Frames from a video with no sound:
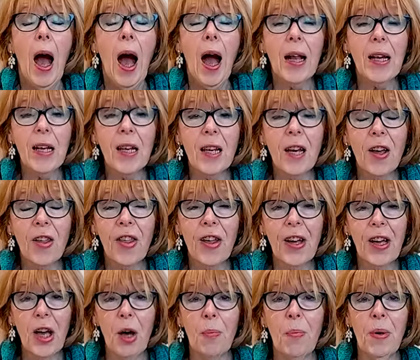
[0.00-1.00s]
Another
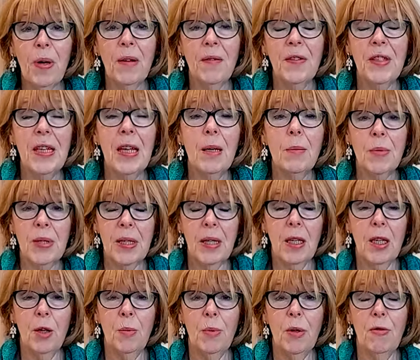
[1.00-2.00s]
couple of tips that
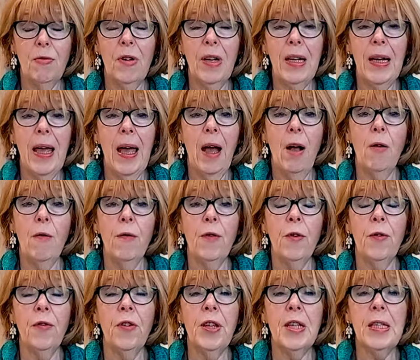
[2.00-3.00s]
can be really helpful
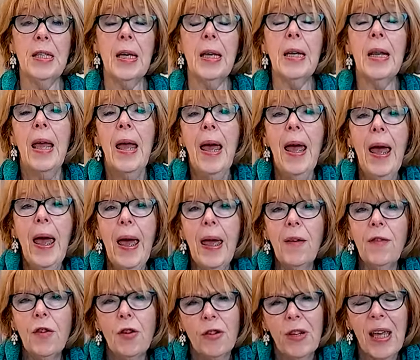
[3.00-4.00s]
for the skin
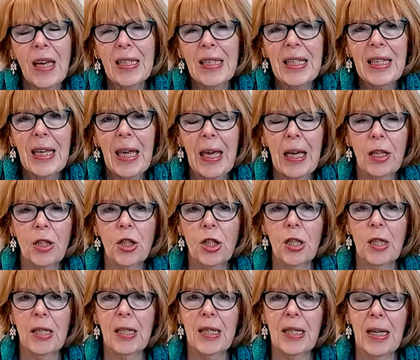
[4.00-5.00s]
if you're getting itchy
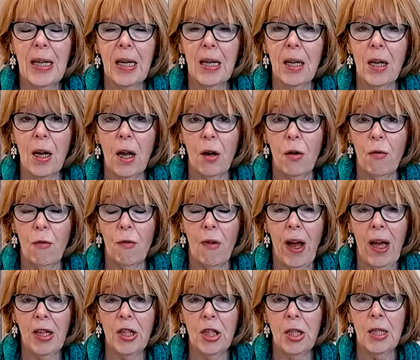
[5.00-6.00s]
skin and
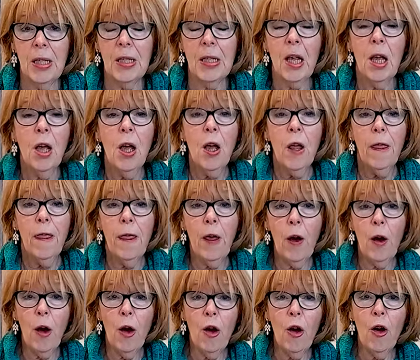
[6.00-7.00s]
rashes, the
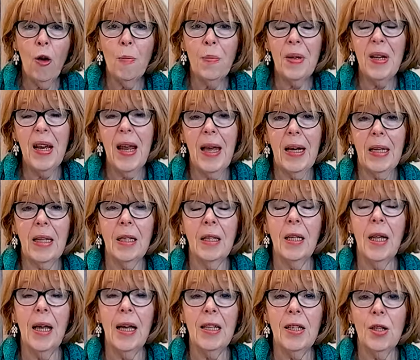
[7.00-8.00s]
herb
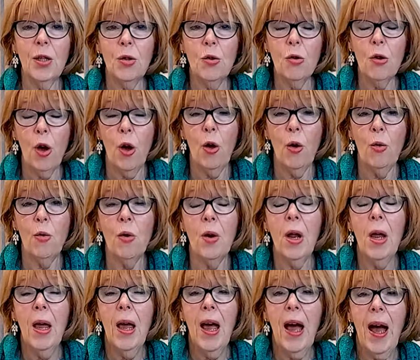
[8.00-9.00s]
nettle is known
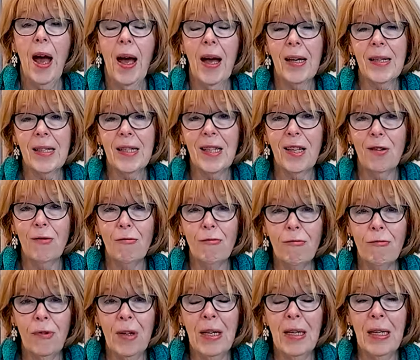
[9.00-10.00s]
as a
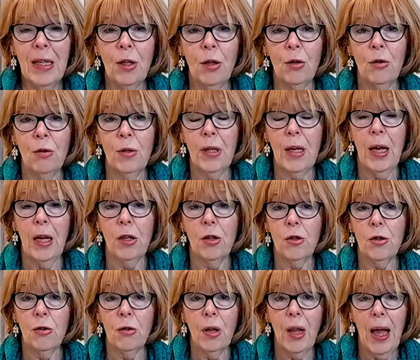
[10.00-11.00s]
really good
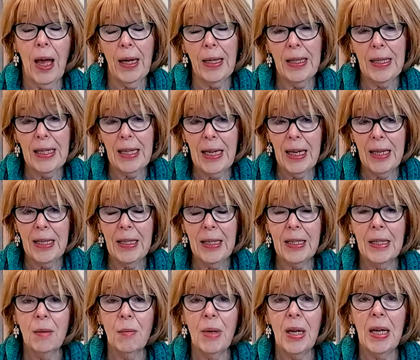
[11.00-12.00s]
natural
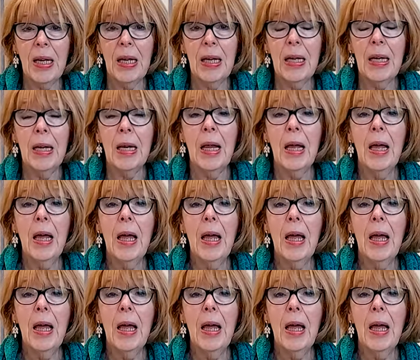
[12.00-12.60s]
antihistamine